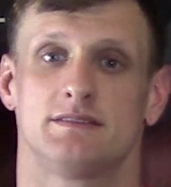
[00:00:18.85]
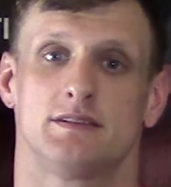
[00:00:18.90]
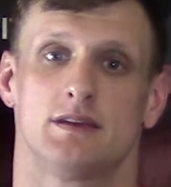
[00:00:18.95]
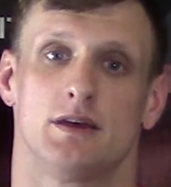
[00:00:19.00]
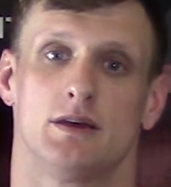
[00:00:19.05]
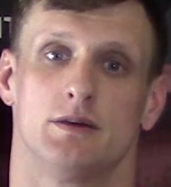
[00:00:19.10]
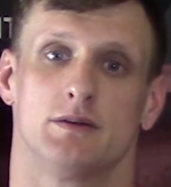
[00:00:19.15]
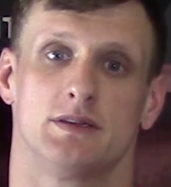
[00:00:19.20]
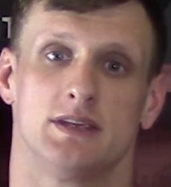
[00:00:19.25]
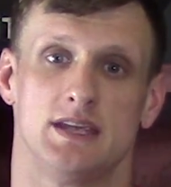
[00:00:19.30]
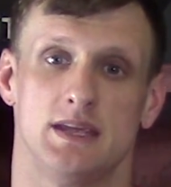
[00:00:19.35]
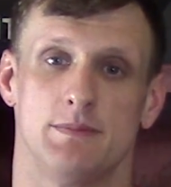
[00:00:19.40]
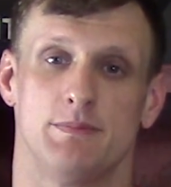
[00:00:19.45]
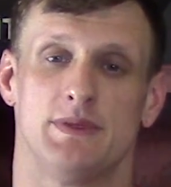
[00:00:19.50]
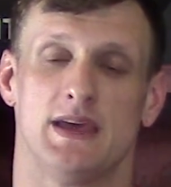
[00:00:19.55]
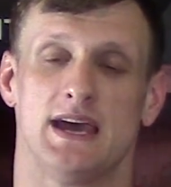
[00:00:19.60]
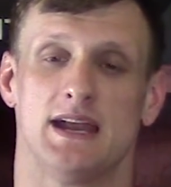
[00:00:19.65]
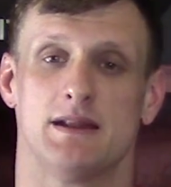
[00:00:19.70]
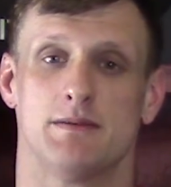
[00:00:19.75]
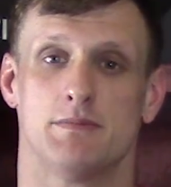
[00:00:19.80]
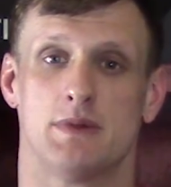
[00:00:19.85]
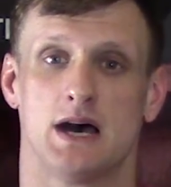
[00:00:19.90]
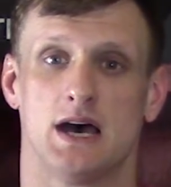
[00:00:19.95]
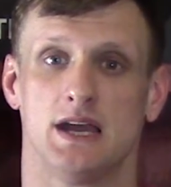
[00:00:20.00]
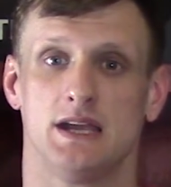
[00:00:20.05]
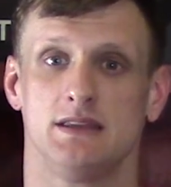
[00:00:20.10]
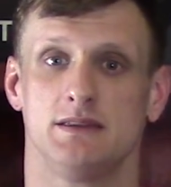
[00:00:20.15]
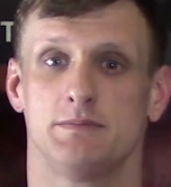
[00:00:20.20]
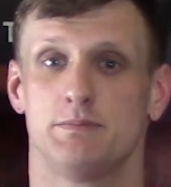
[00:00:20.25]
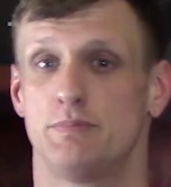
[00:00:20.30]
So keep that in
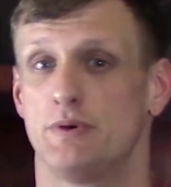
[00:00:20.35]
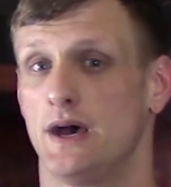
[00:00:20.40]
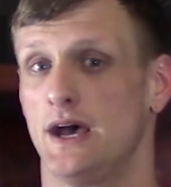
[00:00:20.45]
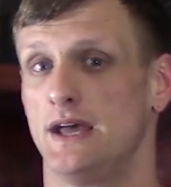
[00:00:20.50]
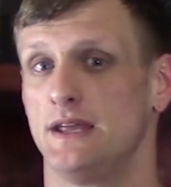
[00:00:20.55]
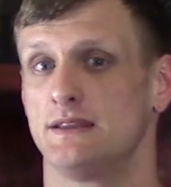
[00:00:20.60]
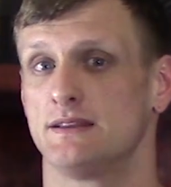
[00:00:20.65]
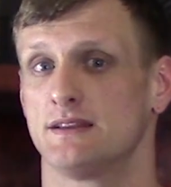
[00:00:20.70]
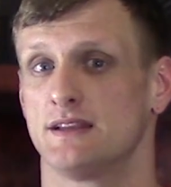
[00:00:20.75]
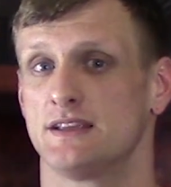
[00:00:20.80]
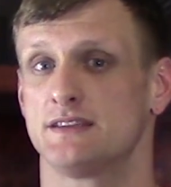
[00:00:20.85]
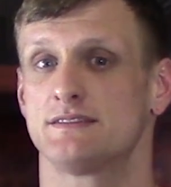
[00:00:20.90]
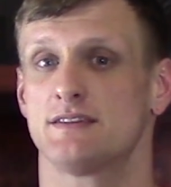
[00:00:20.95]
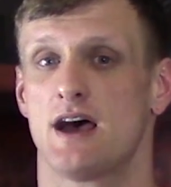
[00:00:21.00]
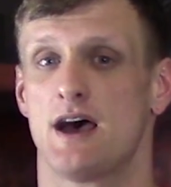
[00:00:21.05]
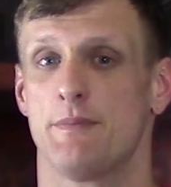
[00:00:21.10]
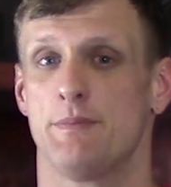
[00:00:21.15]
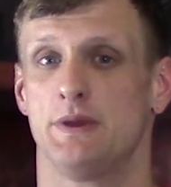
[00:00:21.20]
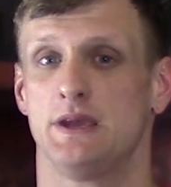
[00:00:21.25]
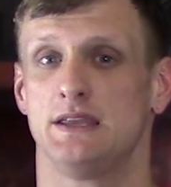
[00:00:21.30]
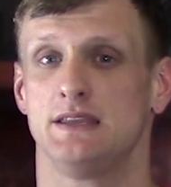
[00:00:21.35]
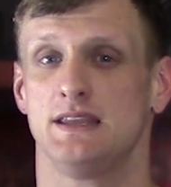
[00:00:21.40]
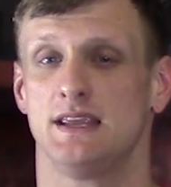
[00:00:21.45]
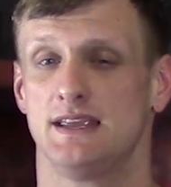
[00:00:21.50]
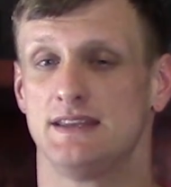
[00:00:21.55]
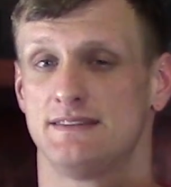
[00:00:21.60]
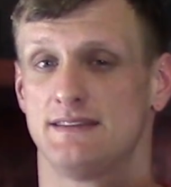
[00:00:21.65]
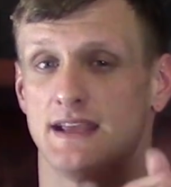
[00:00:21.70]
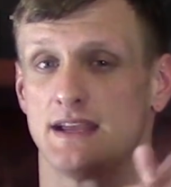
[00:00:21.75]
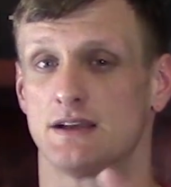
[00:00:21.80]
mind, but let's hop in
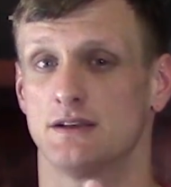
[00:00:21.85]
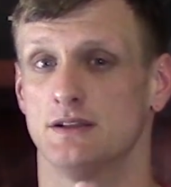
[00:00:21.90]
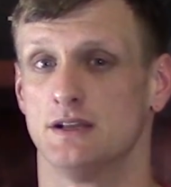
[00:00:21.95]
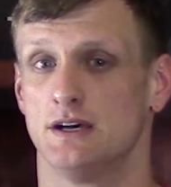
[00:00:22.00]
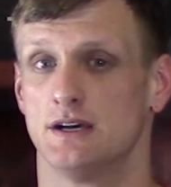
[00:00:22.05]
and take a